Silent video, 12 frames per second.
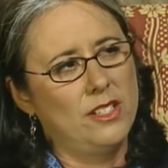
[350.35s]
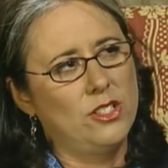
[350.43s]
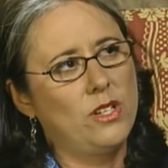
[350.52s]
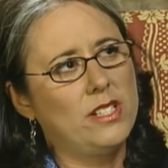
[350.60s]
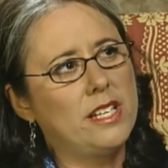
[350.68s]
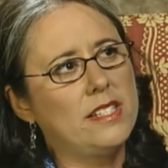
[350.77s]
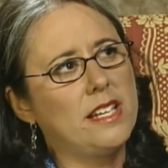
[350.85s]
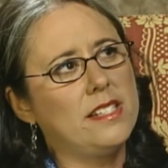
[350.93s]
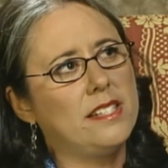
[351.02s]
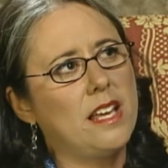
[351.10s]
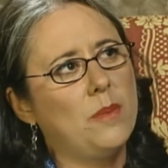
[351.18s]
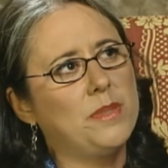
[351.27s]
So in a sense, they
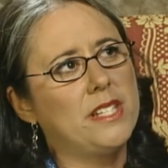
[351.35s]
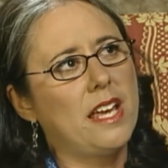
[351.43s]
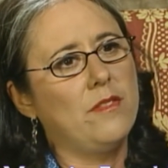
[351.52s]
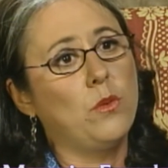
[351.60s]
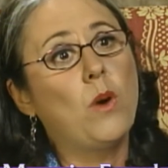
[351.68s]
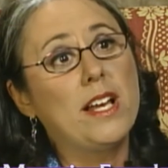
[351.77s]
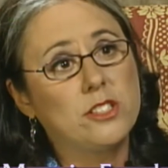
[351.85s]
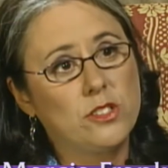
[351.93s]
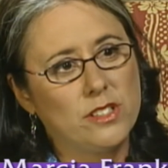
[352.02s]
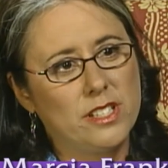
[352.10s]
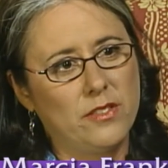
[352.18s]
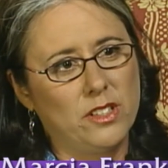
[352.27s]
helped save
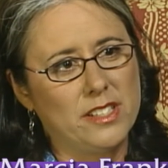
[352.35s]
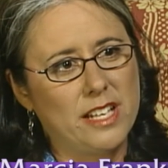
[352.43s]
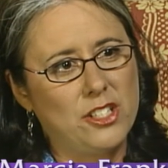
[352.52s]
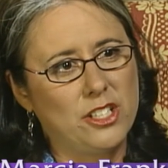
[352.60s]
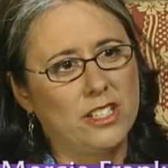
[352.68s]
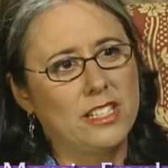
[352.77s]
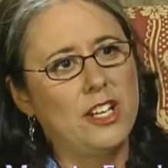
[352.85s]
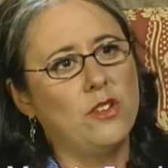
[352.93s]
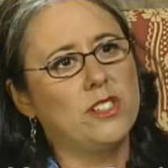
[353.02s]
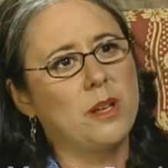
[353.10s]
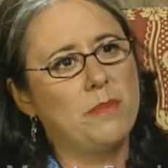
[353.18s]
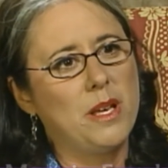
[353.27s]
Western civilization, because I know
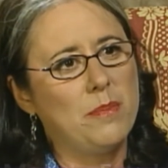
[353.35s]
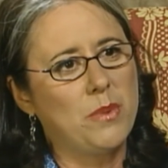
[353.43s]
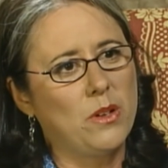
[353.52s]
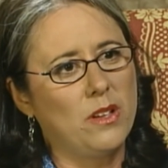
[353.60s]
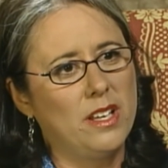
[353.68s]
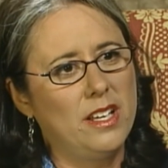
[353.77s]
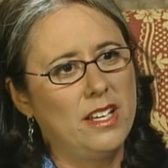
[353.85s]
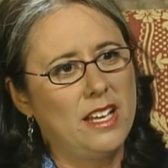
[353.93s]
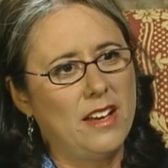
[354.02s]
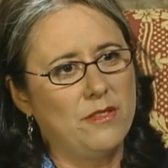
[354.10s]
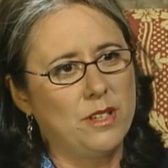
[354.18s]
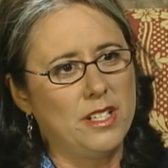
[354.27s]
some people
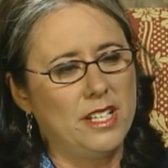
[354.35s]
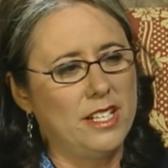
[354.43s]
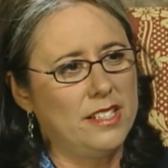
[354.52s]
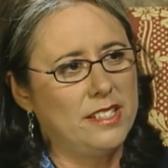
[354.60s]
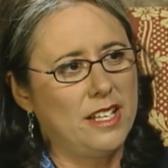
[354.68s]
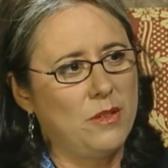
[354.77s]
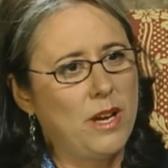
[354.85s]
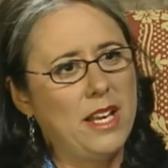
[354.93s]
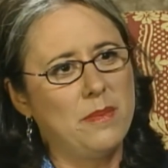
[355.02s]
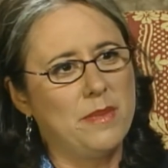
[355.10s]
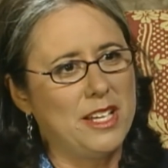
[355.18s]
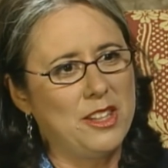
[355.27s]
have written in and said, wait
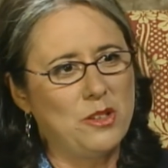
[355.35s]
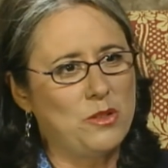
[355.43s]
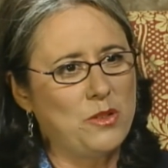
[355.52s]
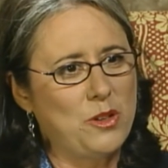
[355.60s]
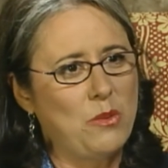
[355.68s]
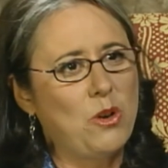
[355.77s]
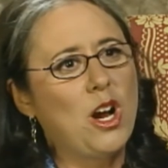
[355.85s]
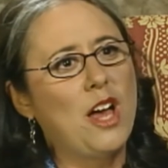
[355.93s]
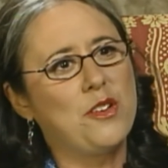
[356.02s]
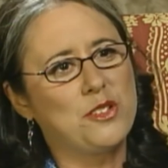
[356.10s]
a minute, there, there were other